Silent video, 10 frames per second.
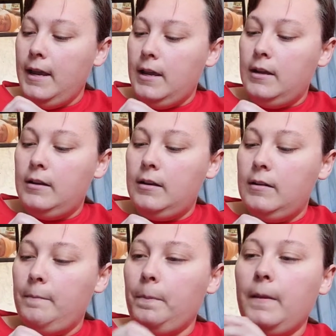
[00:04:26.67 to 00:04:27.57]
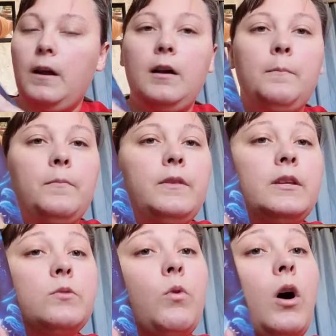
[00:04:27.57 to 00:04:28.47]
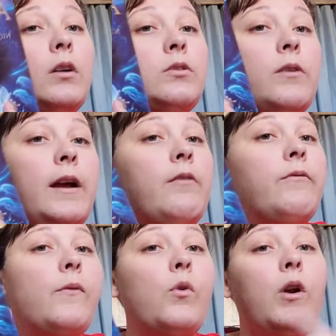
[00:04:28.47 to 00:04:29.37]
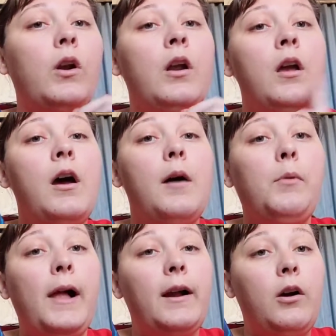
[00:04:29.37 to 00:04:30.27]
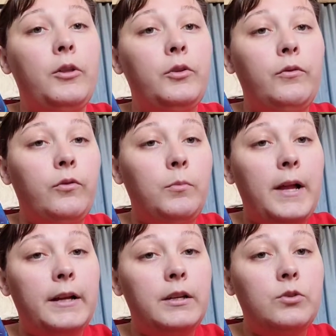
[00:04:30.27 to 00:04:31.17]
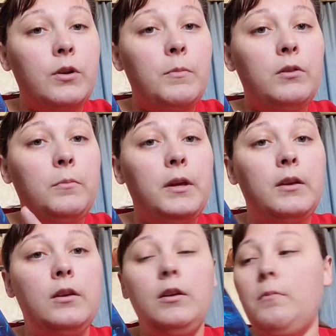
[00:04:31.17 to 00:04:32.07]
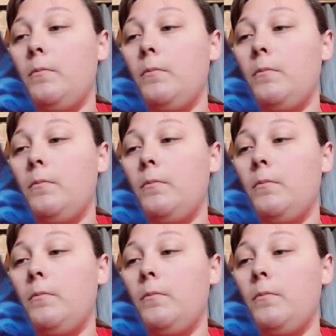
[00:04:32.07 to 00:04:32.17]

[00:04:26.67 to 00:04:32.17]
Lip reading: And this will also count for a black author for Black History Month, because